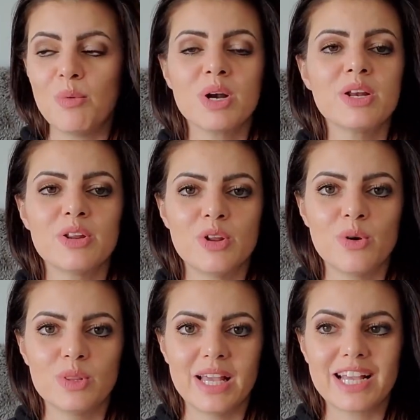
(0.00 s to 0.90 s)
wanted to
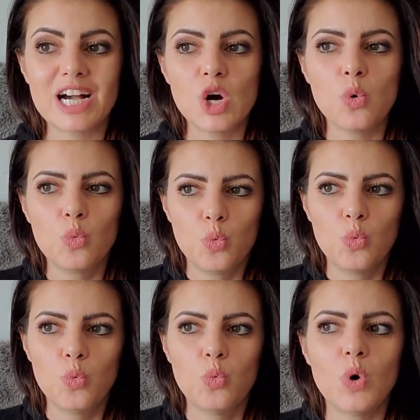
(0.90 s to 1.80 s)
know like
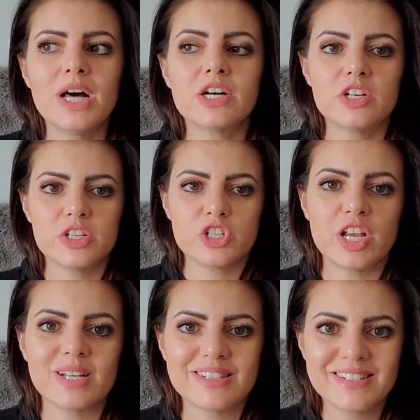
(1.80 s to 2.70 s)
what are the
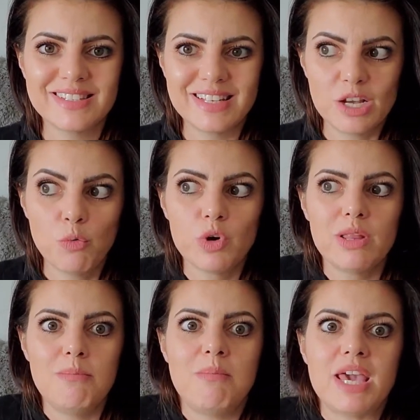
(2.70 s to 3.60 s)
chances that he
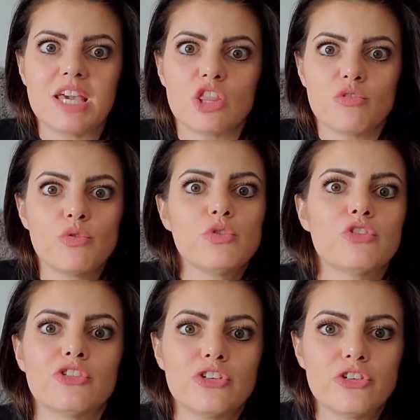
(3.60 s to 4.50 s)
wouldn't make it through the
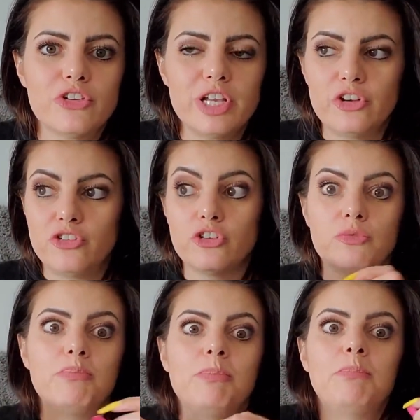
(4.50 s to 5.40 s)
surgery
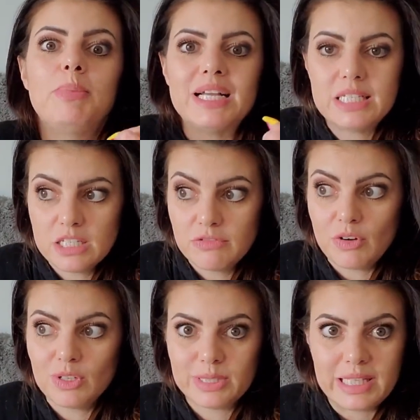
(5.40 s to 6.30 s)
just by
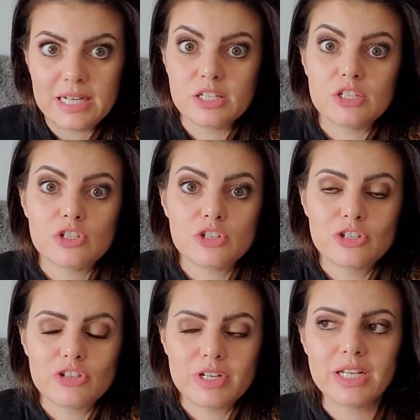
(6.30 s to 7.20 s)
default that it's a
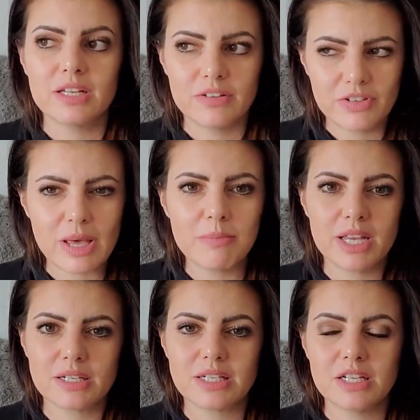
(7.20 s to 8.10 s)
surgery, if that
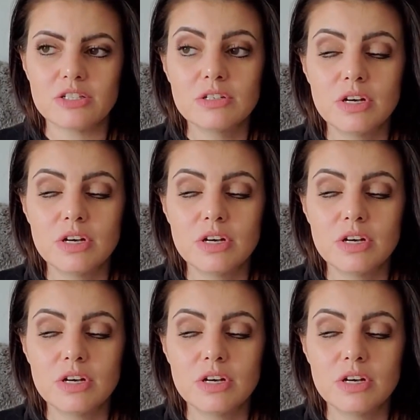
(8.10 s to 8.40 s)
makes sense. You